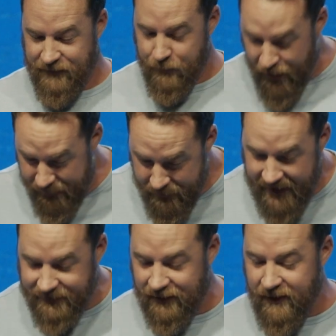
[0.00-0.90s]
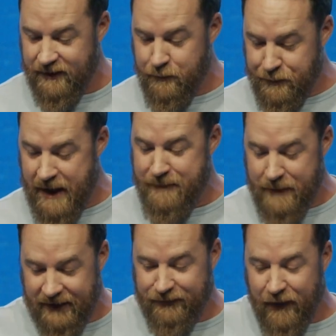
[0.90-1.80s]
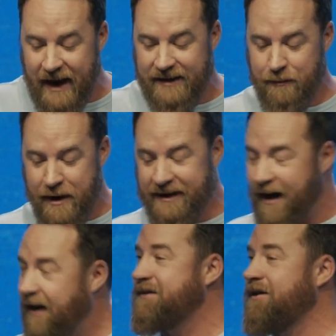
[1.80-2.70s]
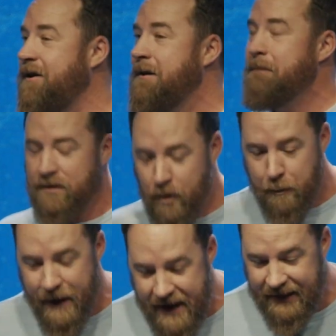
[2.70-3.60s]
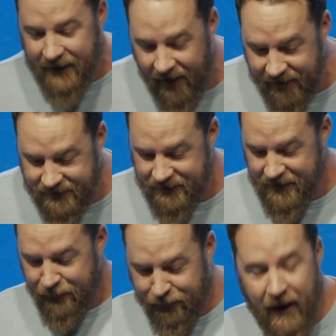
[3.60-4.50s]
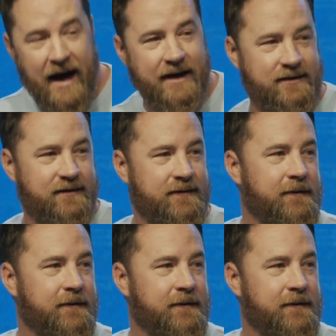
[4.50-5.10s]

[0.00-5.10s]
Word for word: If you break man's law, you pay man's fine. You break God's law, you pay God's fine